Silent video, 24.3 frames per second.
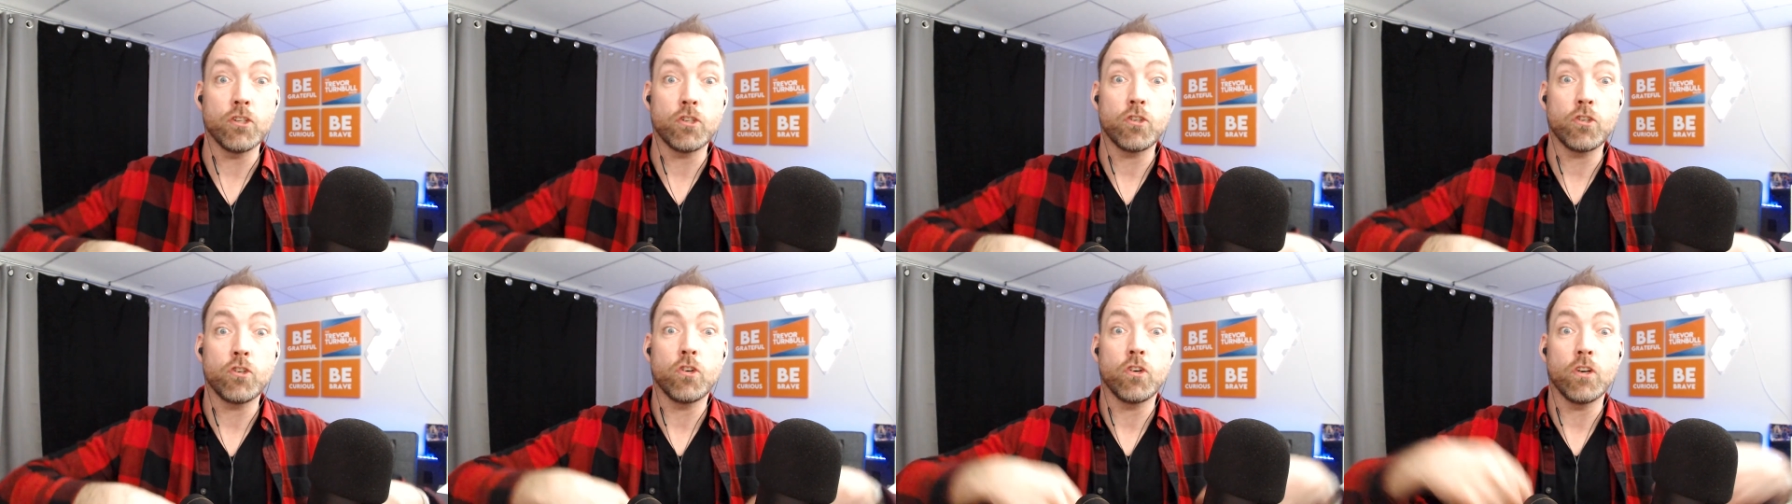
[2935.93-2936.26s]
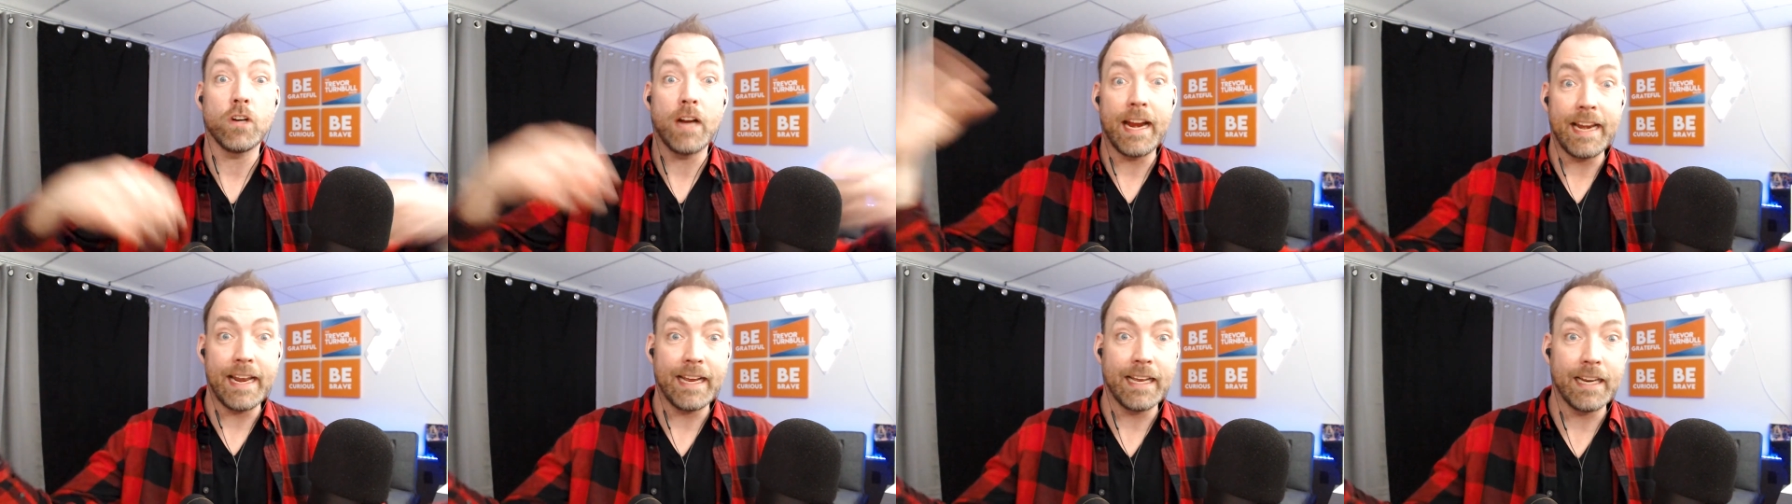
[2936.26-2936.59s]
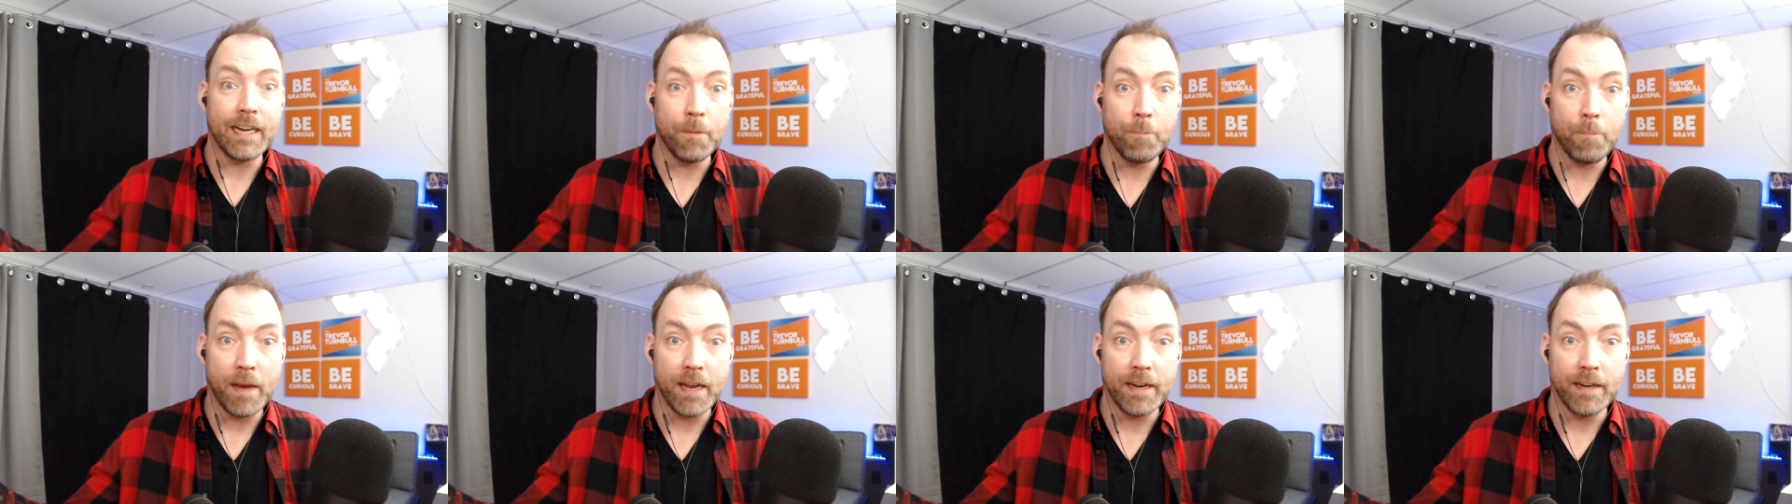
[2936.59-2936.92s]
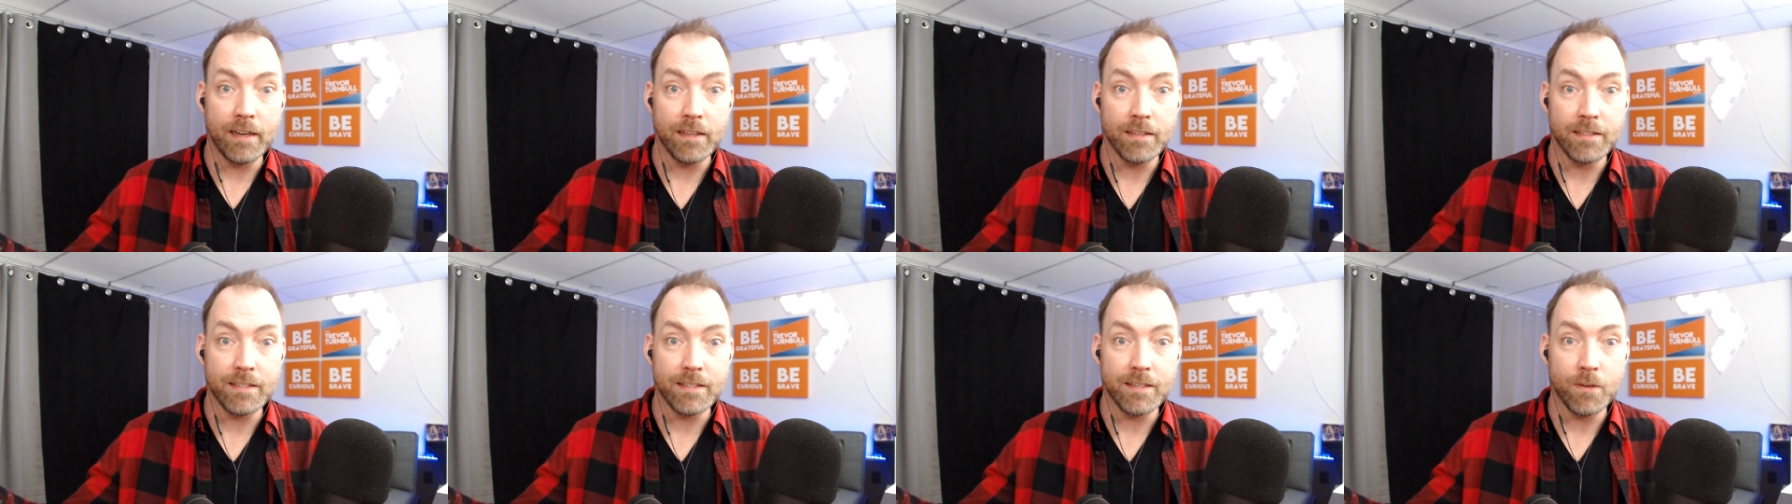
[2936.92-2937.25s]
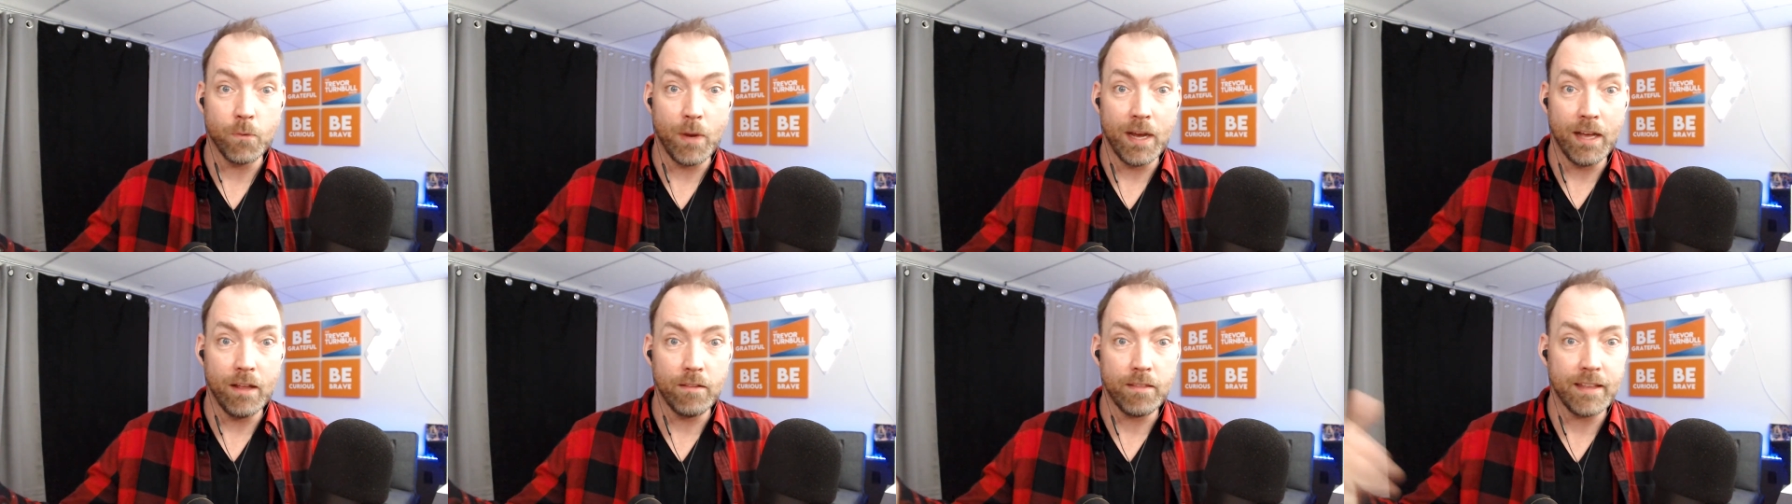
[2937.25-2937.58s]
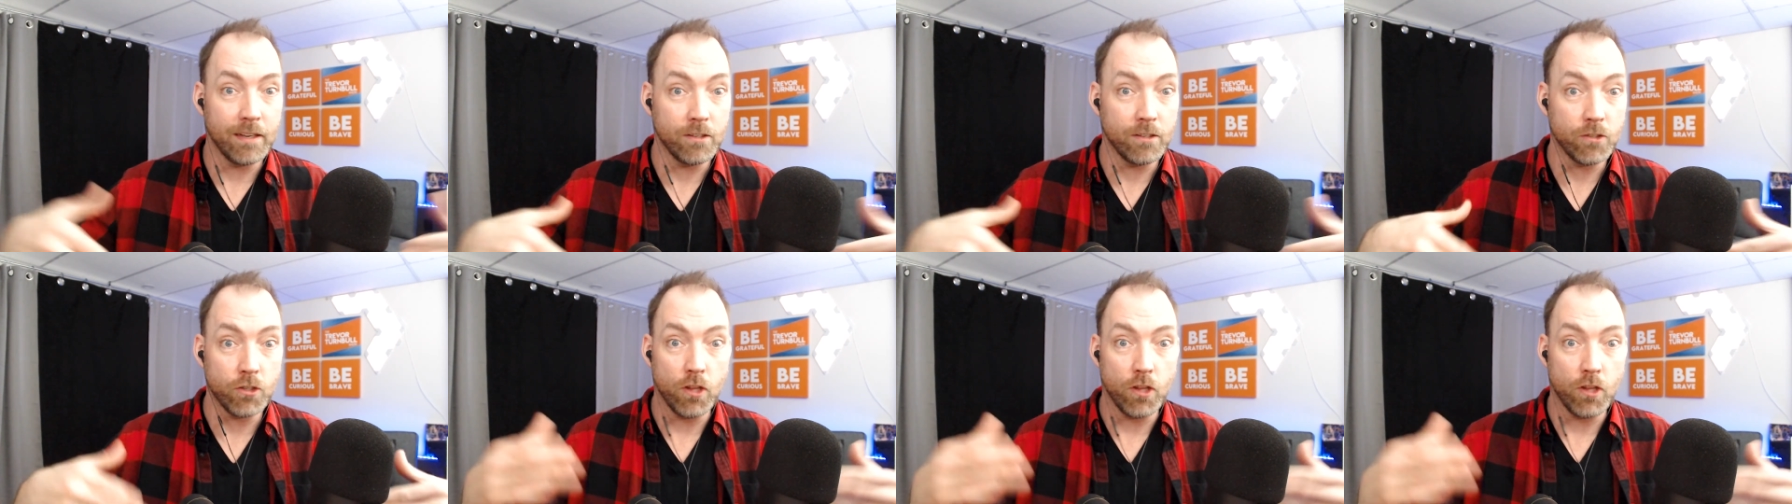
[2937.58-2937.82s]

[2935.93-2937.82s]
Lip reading: just creating an abundance of wealth.